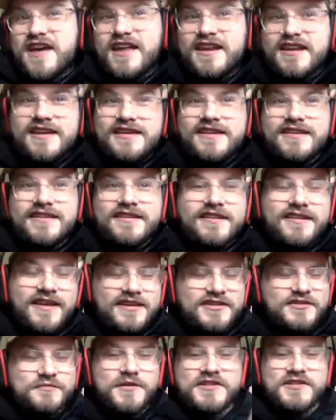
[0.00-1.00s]
any
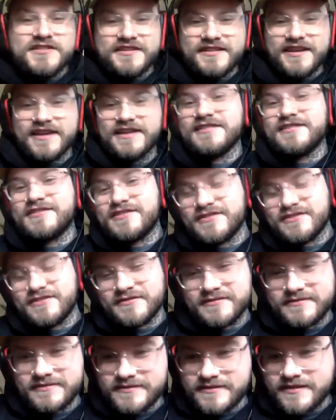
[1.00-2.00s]
explicit
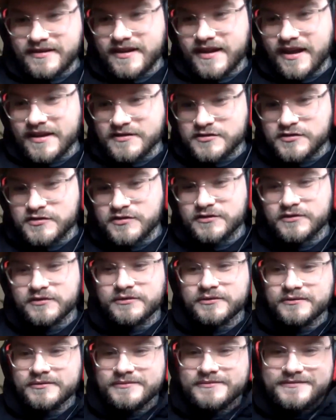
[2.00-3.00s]
dates as
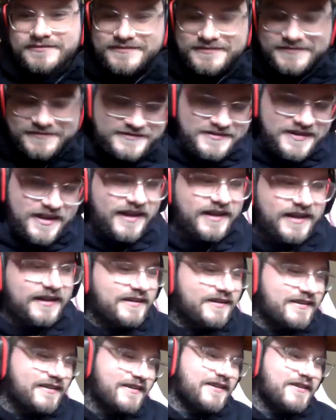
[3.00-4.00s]
to
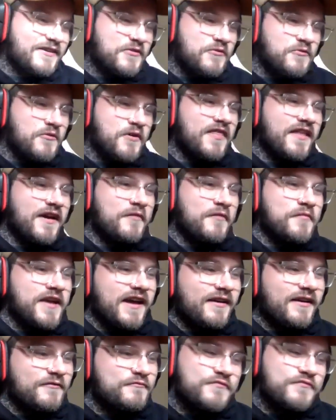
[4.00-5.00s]
when they'll
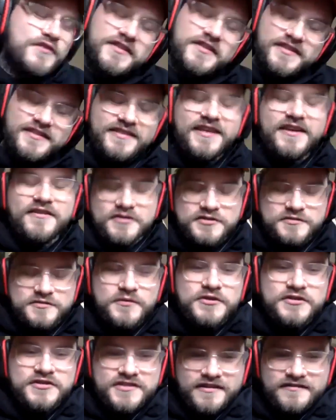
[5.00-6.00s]
be out, but there is
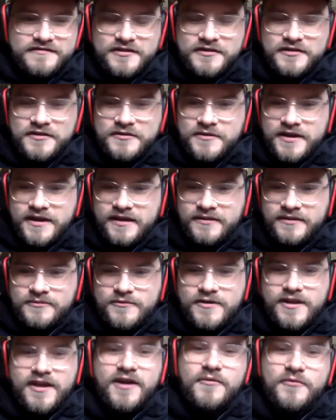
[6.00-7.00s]
more stuff on the way.
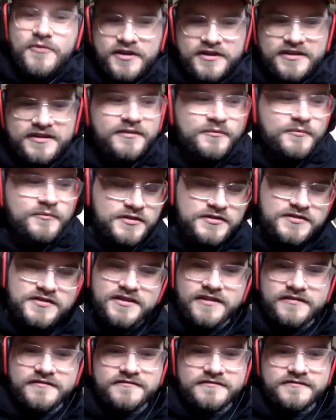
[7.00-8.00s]
We are working on more
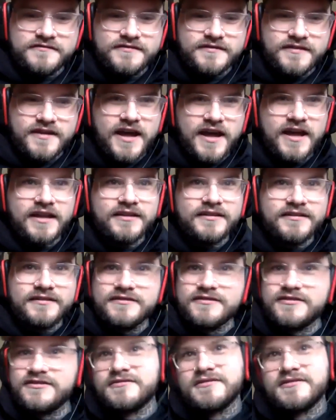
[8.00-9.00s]
stuff, and